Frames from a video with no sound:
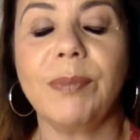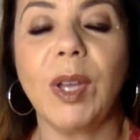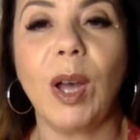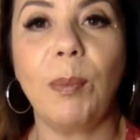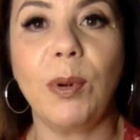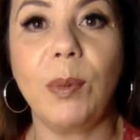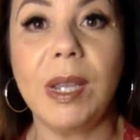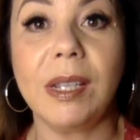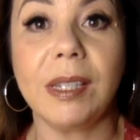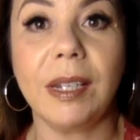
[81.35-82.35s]
couple
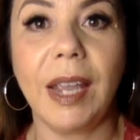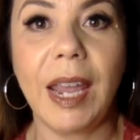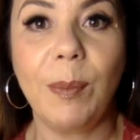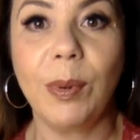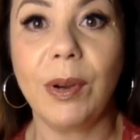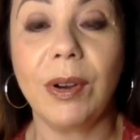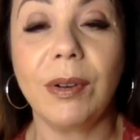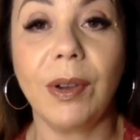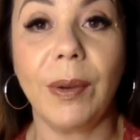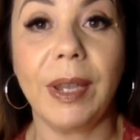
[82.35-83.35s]
weeks in
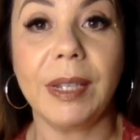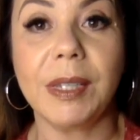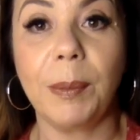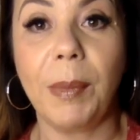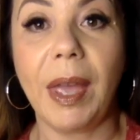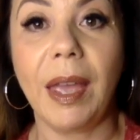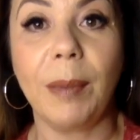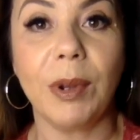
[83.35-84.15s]
April going into May.